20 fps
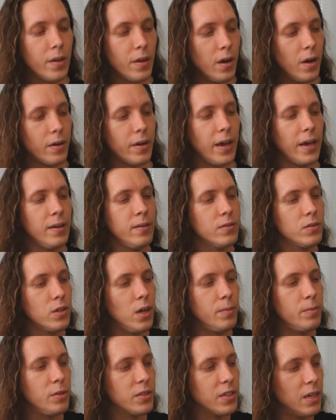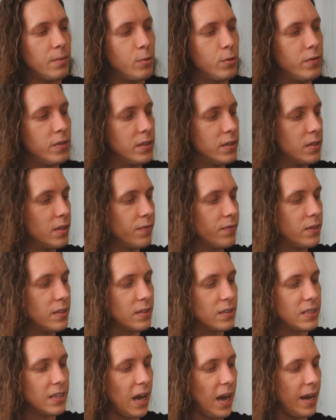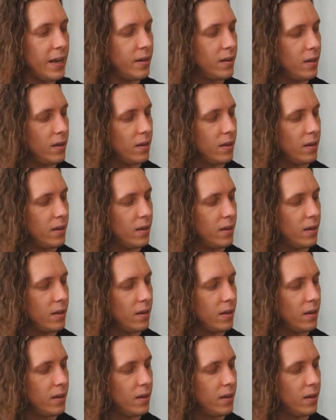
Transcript: Okay, so I'm just going to move this to the side